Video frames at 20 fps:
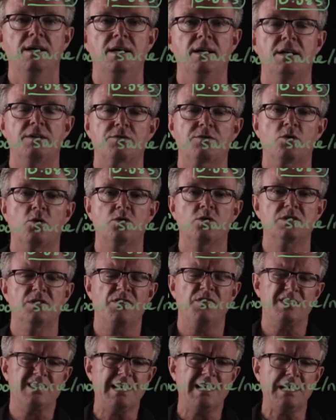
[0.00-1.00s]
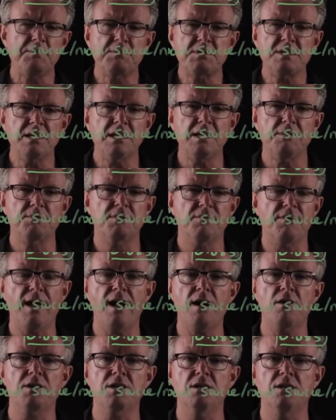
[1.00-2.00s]
And of course, if there's heaps and heaps of
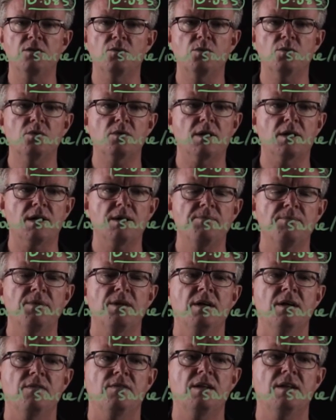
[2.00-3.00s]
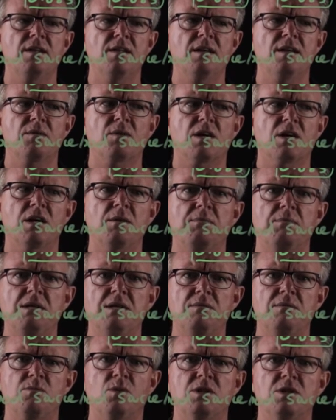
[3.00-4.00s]
algae in the water, then they're going to
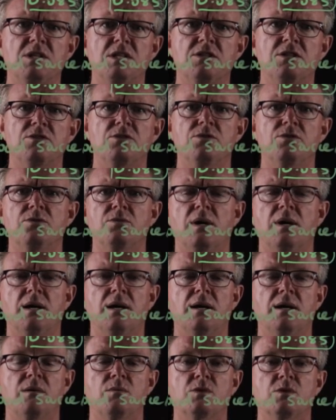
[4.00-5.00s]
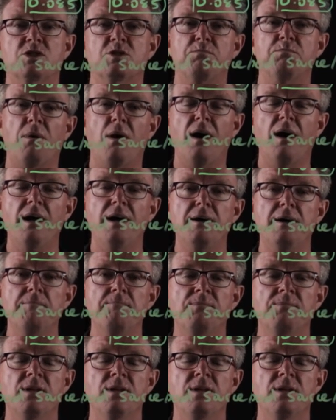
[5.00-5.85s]
be wanting to respire